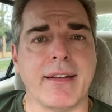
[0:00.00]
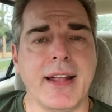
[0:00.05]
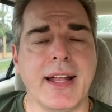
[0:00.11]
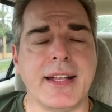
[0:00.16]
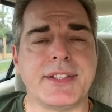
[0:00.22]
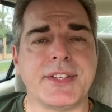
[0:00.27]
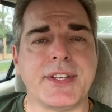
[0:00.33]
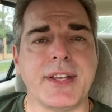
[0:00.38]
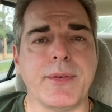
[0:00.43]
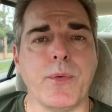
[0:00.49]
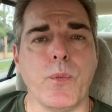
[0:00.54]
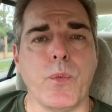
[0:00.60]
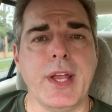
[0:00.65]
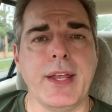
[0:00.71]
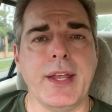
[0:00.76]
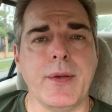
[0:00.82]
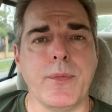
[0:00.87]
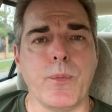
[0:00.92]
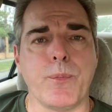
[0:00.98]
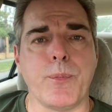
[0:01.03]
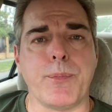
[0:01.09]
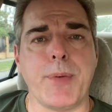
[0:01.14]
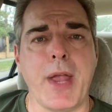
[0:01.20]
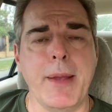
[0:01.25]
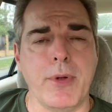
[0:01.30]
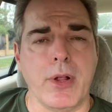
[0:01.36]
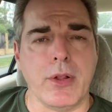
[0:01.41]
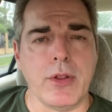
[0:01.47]
It's we
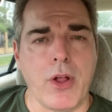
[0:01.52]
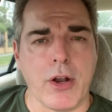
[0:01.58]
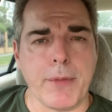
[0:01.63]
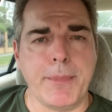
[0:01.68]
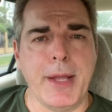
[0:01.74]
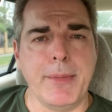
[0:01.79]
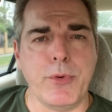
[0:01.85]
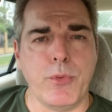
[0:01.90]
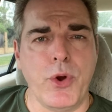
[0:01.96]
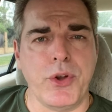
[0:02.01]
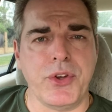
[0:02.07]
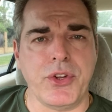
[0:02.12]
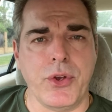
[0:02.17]
people. A lot of people weren't